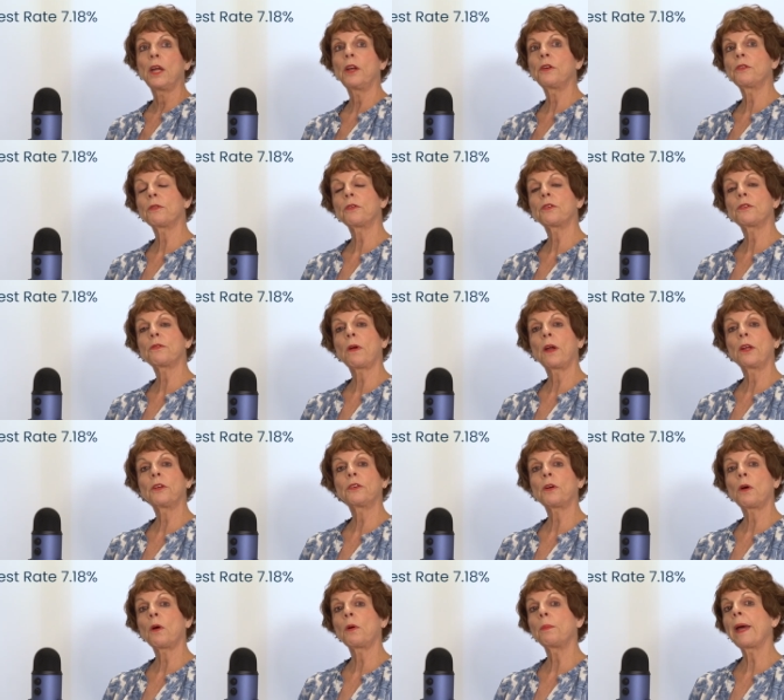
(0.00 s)
Interest
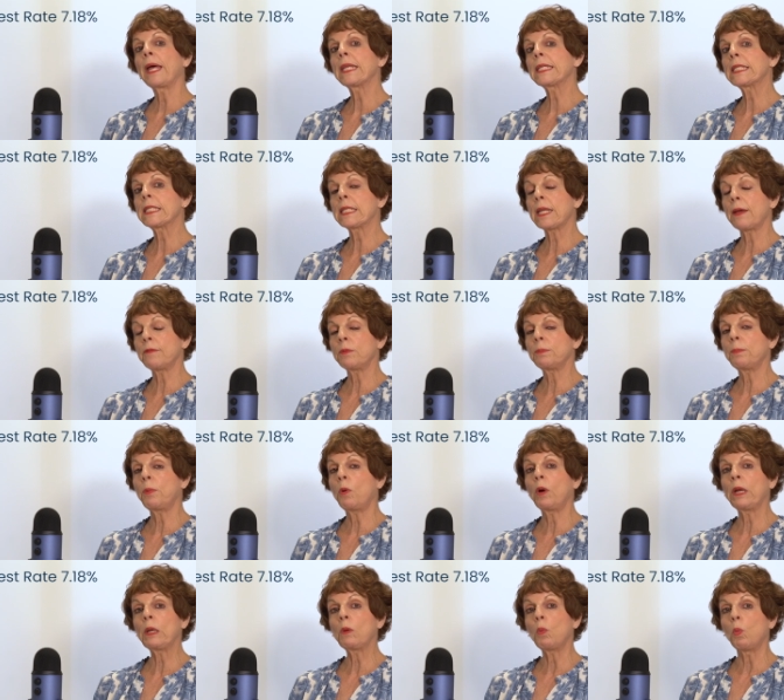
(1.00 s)
rates are about
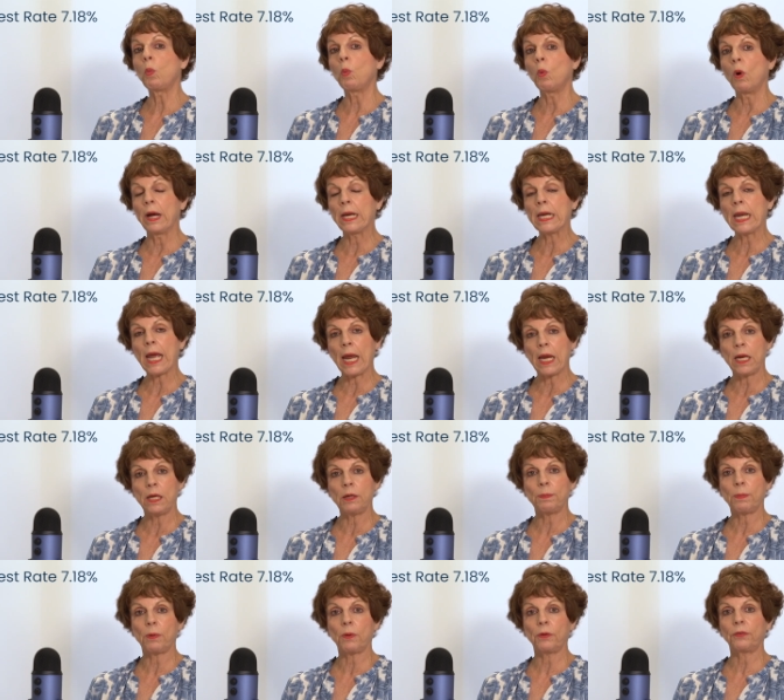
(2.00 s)

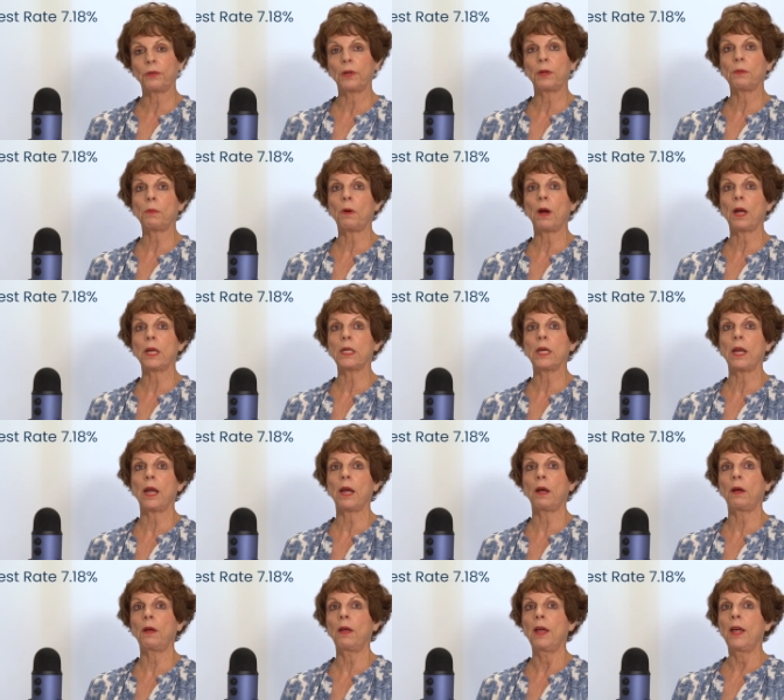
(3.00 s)
7.18% right
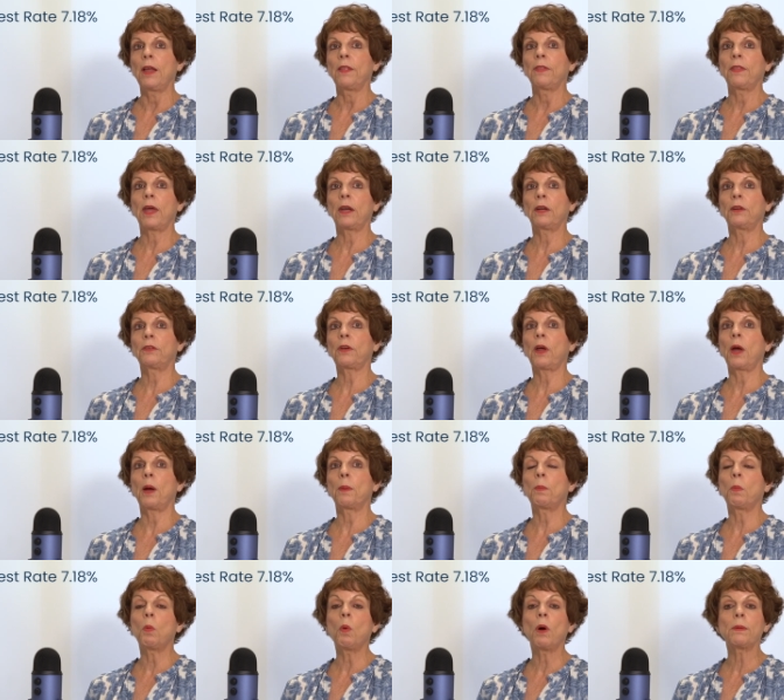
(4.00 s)
now. That is
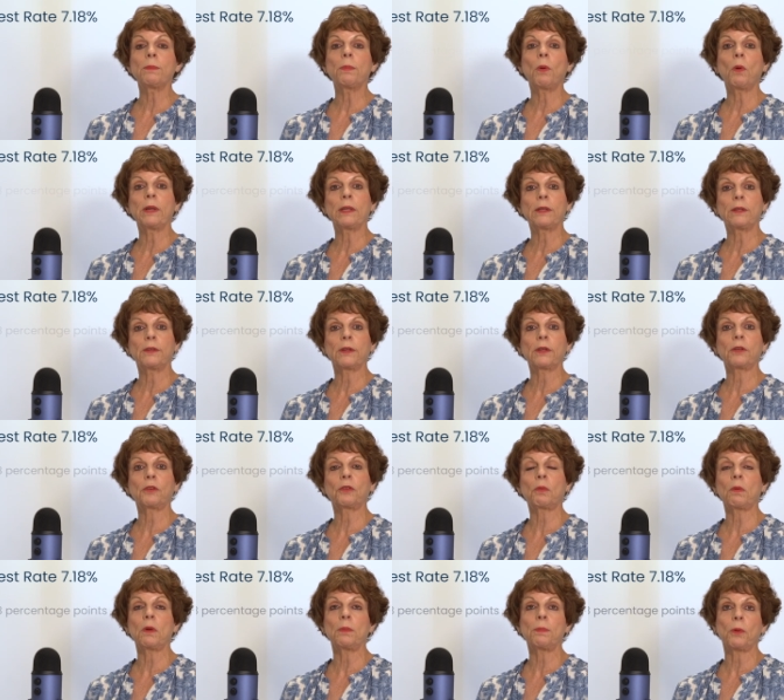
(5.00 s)
up
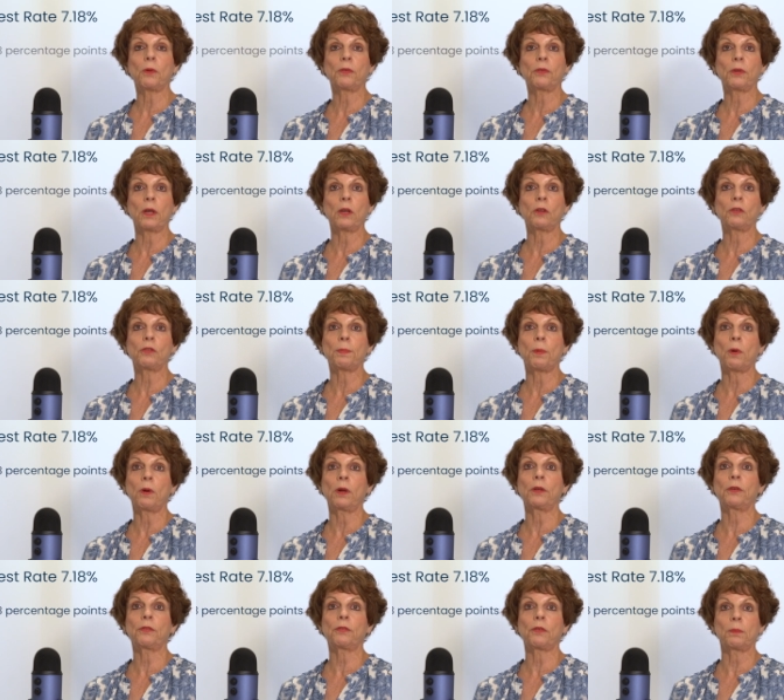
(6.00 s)
1.63 percentage
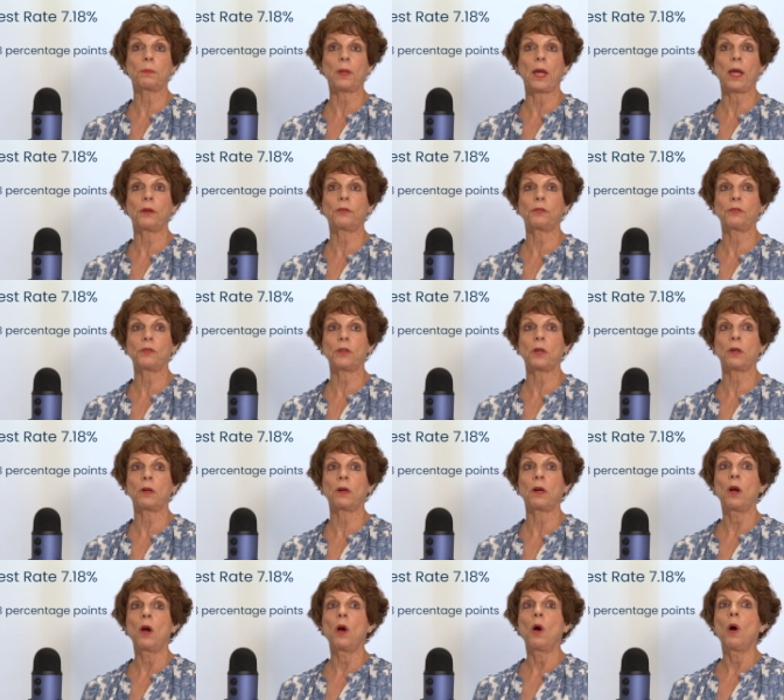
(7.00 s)
points from last
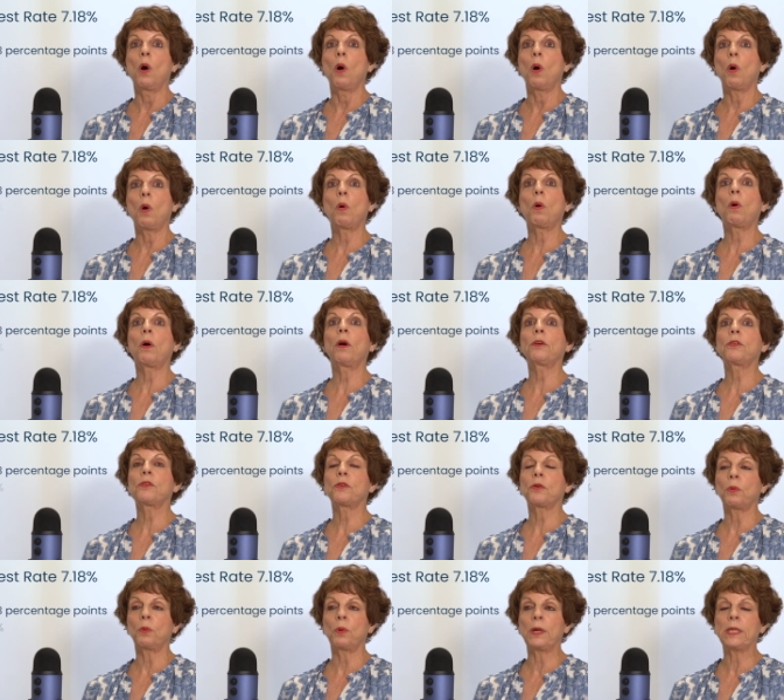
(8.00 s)
year or
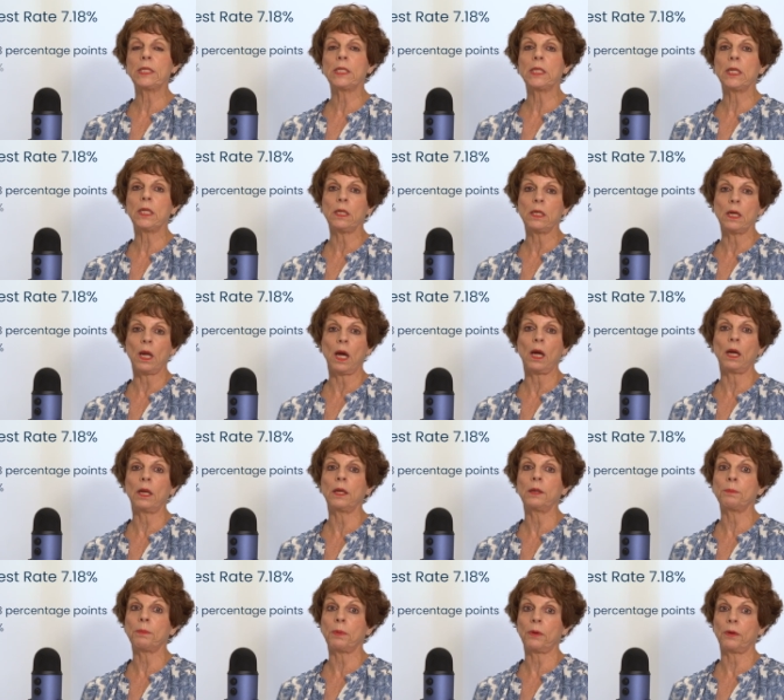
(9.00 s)

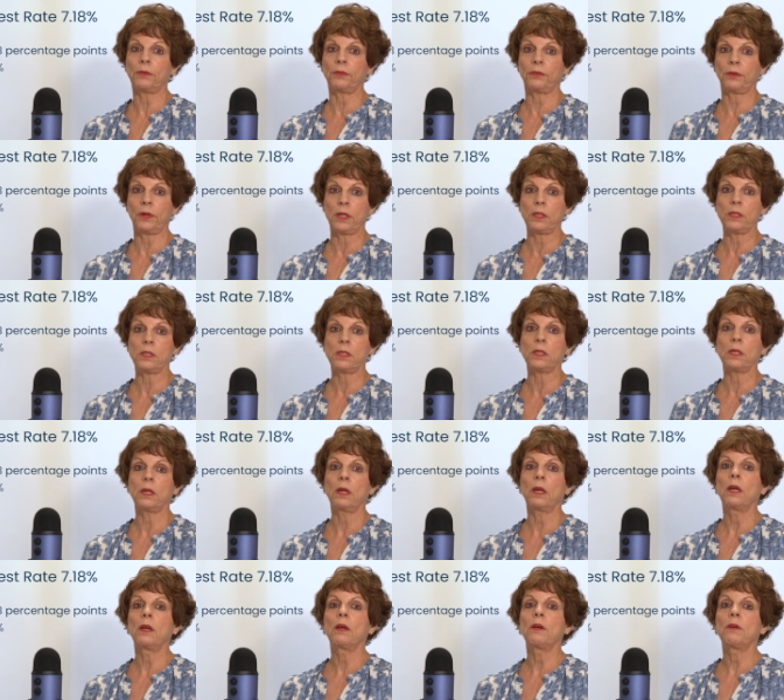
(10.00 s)
29%
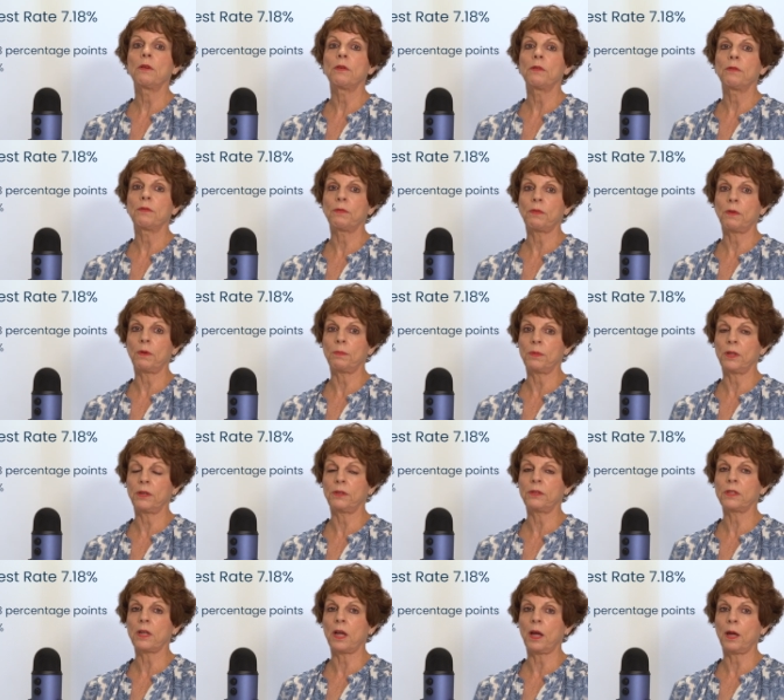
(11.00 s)
from
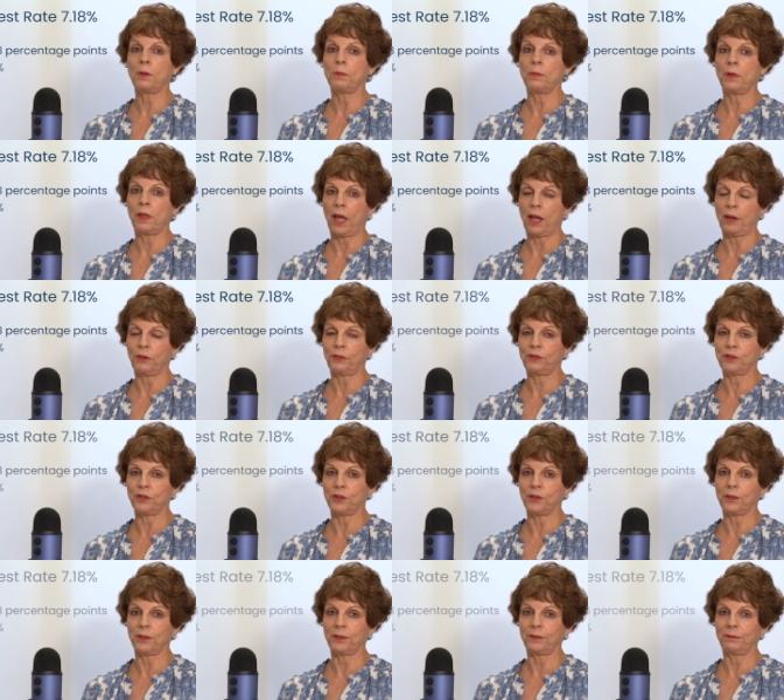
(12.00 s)
this time last
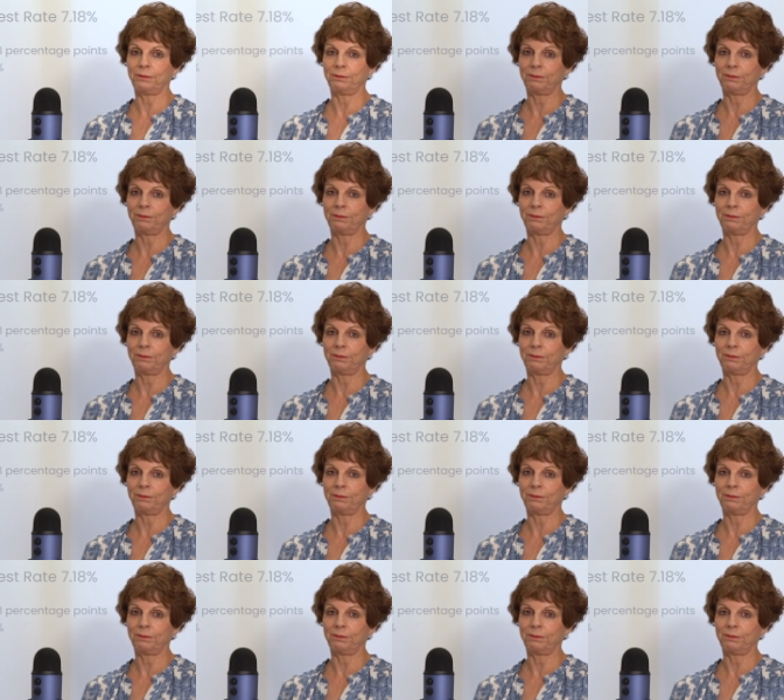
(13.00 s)
year.